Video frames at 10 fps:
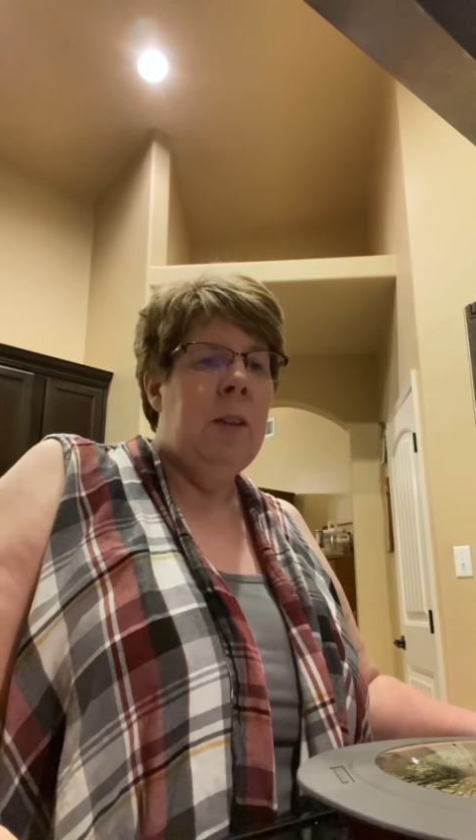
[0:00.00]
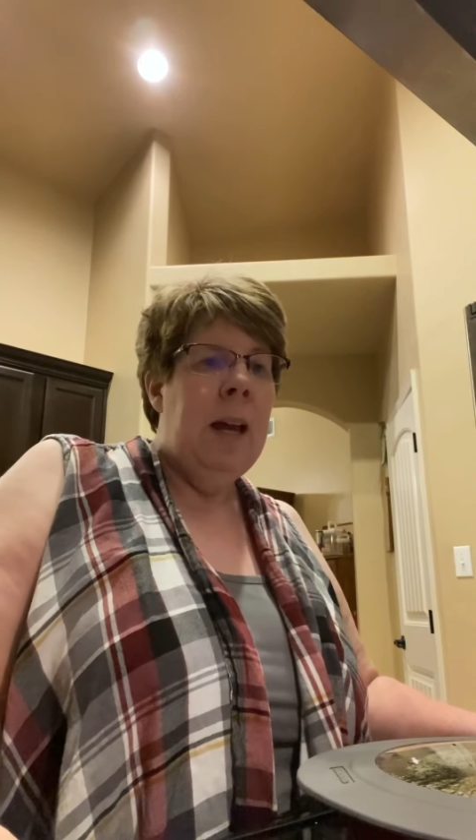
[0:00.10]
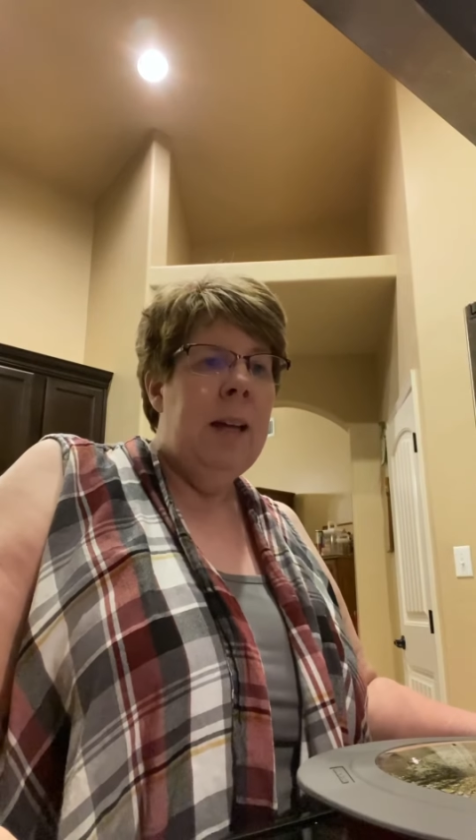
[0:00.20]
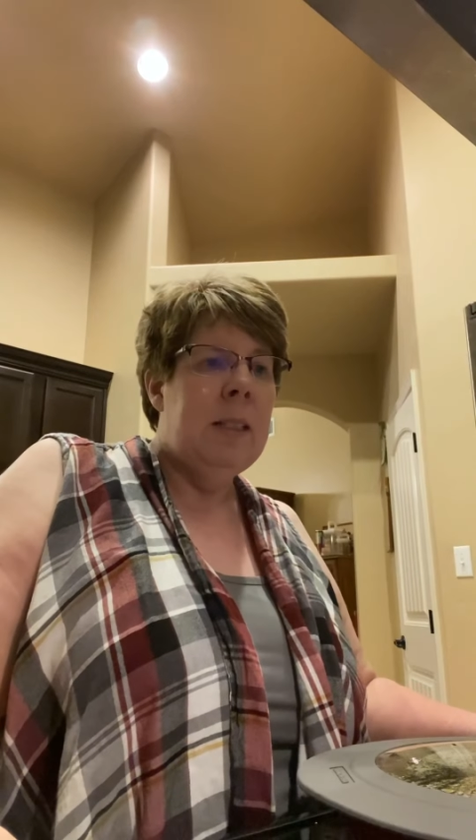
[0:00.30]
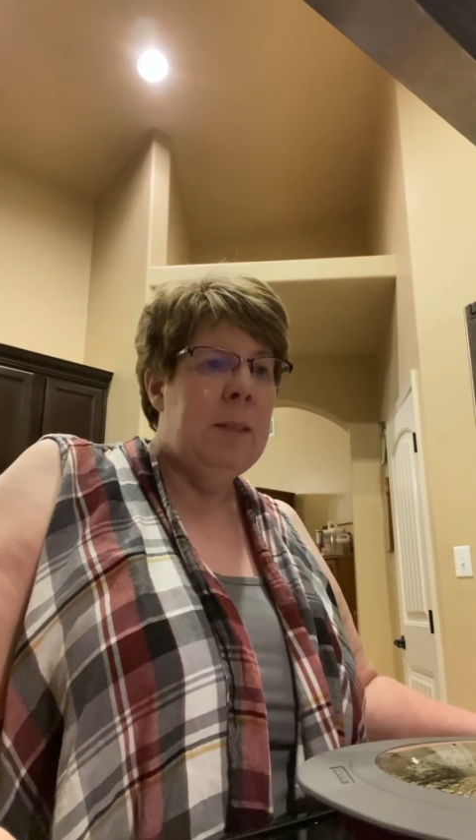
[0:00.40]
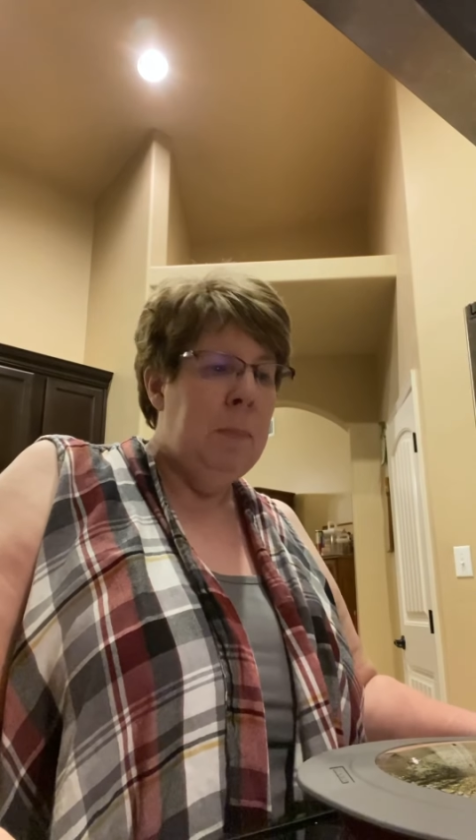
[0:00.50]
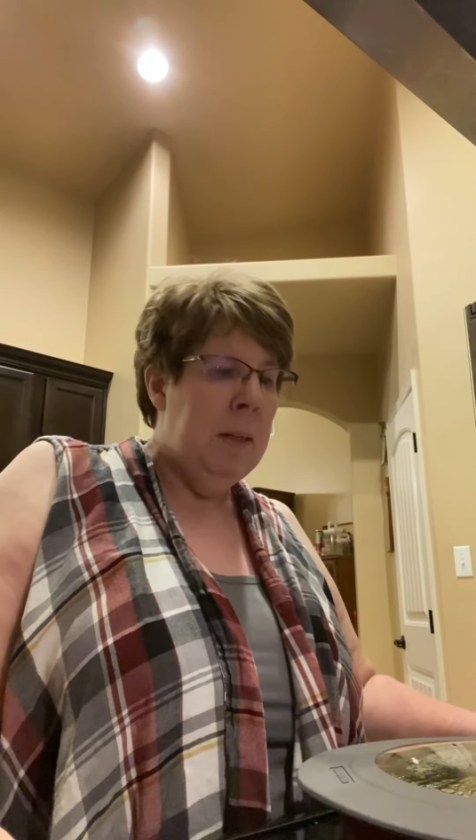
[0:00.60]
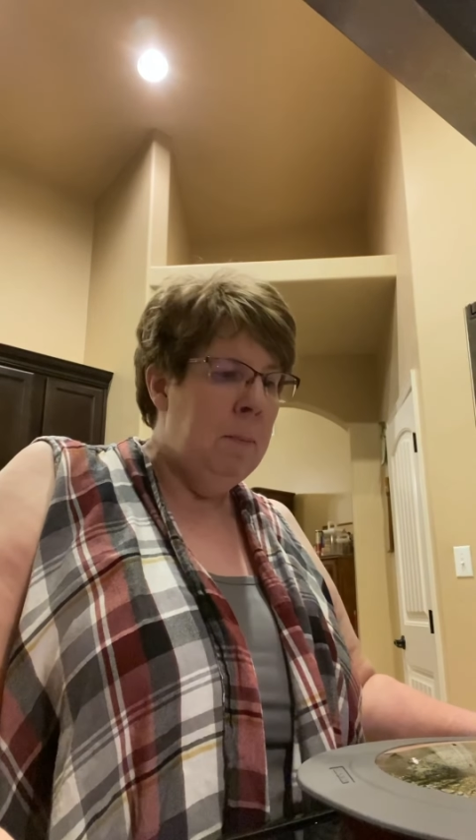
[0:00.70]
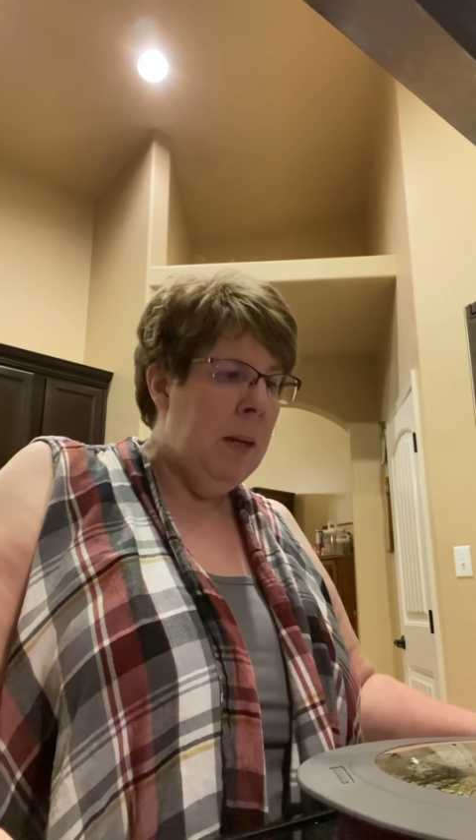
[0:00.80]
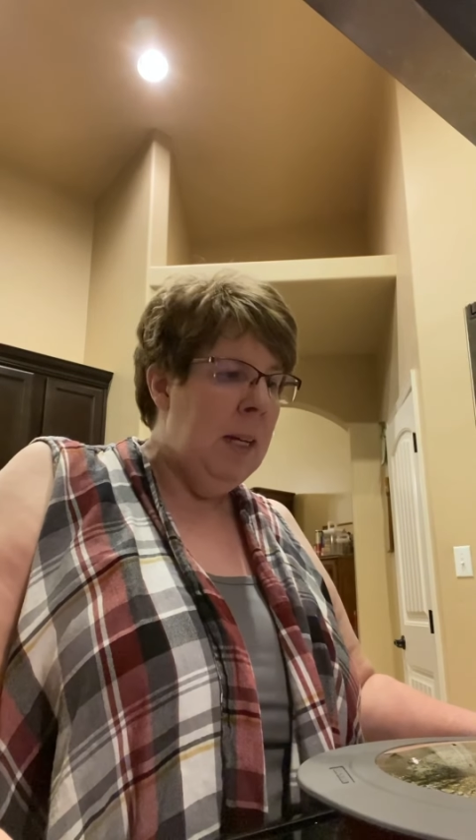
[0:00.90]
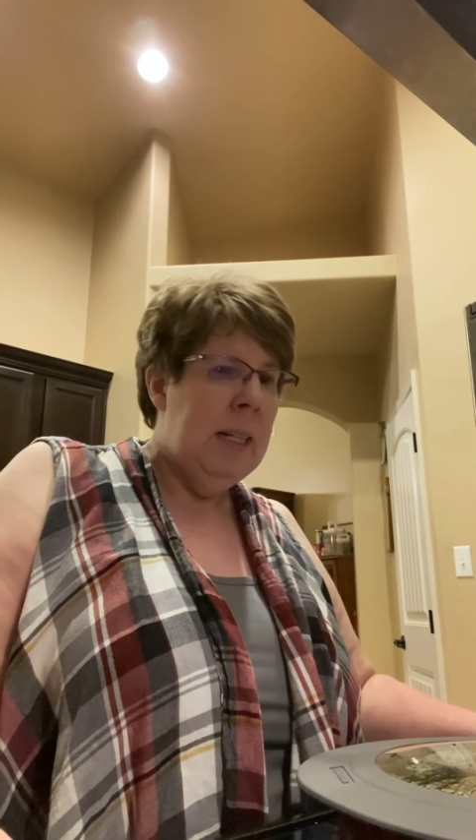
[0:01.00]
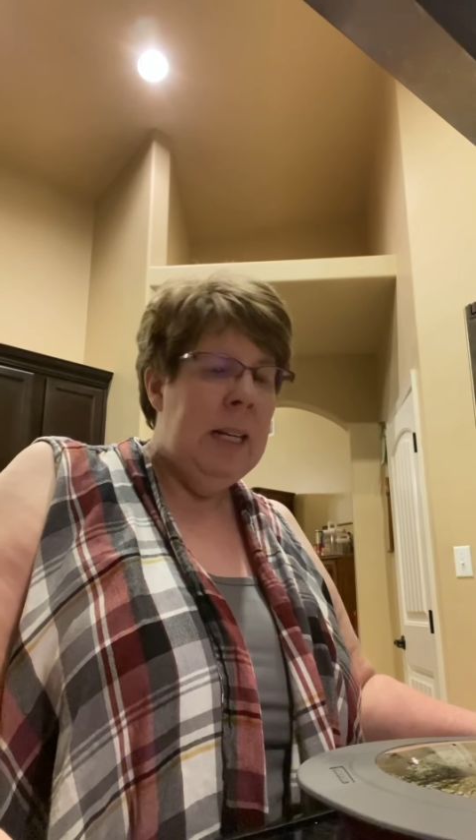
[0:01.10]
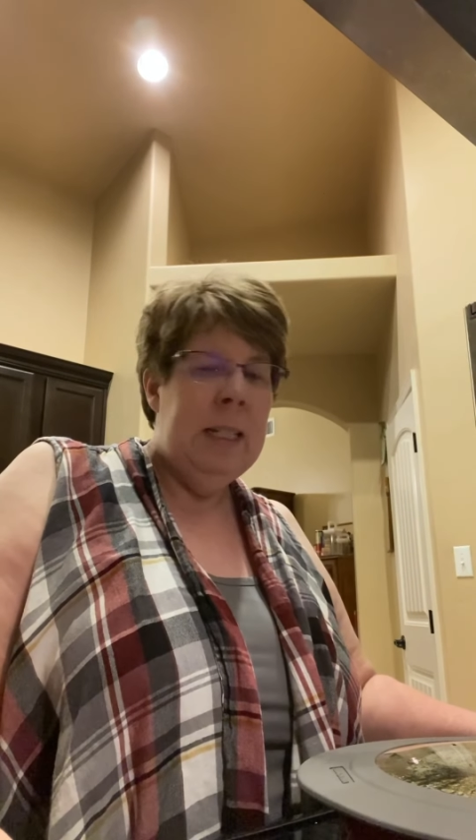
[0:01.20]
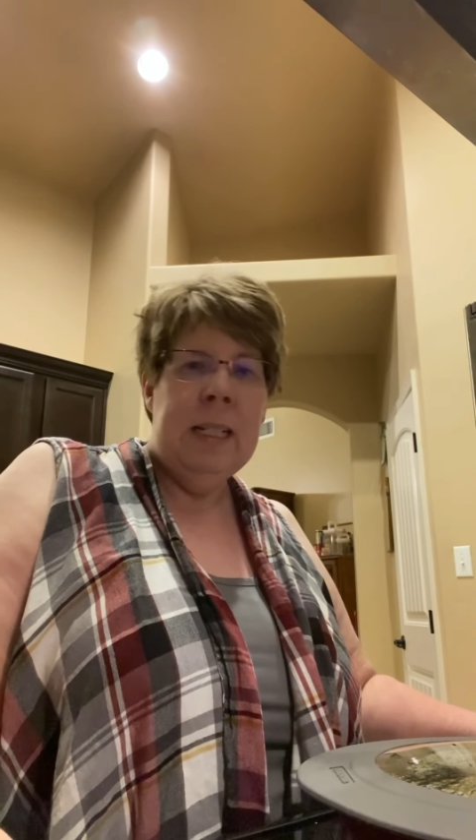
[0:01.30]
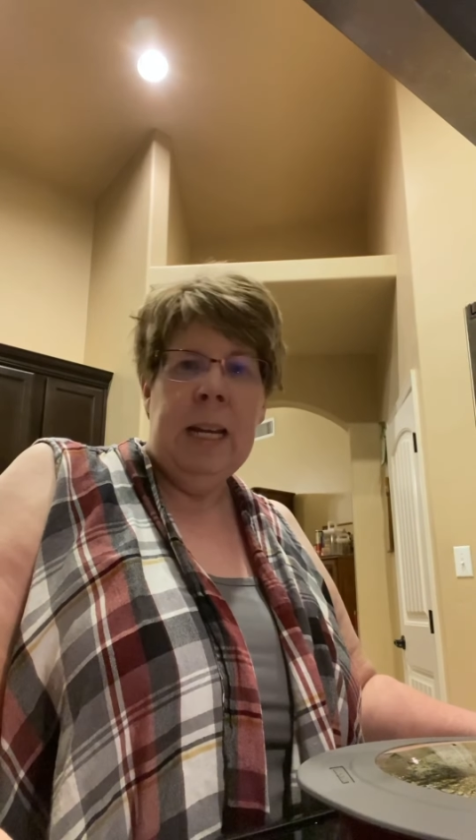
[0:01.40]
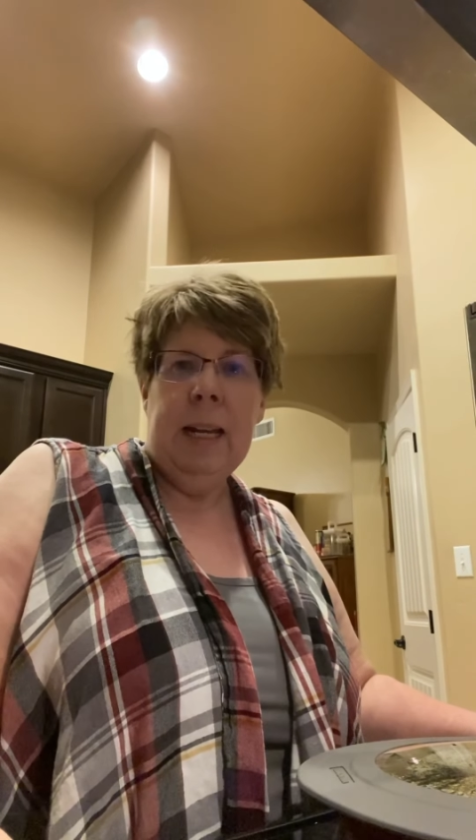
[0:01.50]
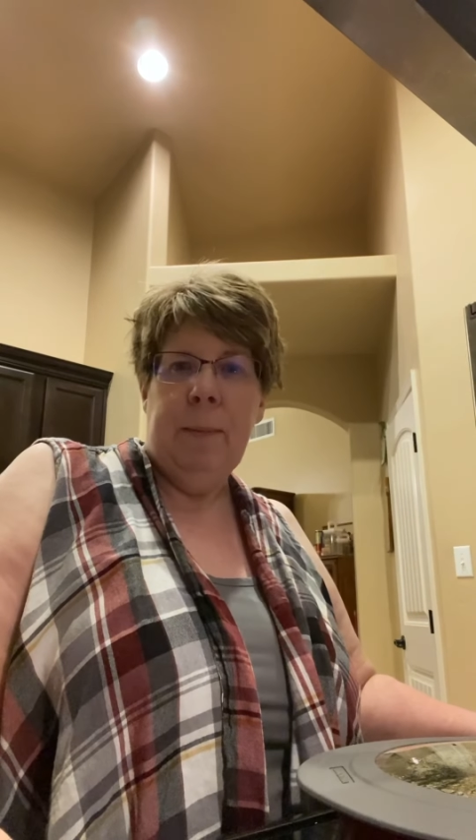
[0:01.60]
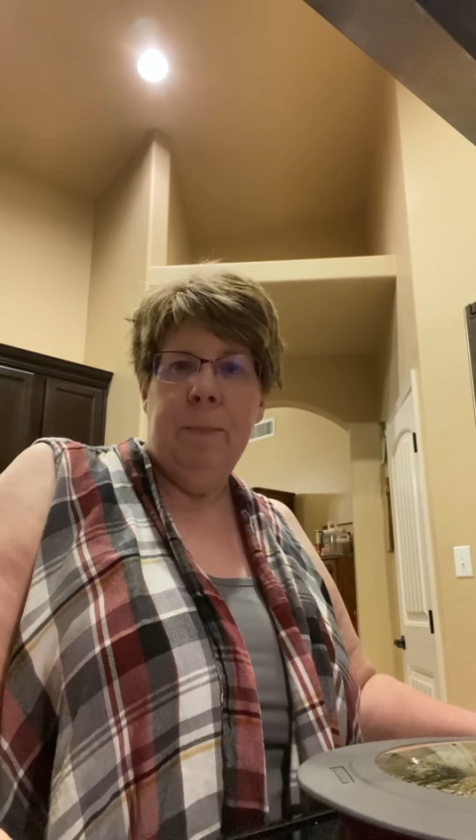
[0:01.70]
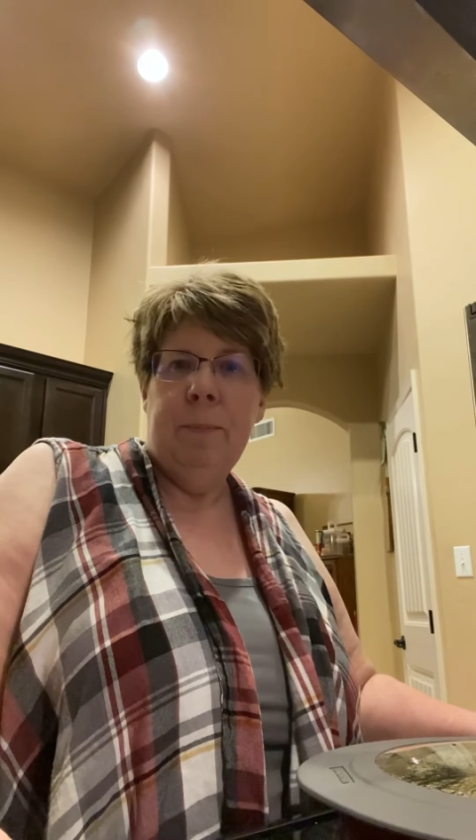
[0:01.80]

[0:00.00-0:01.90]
that's been my day today.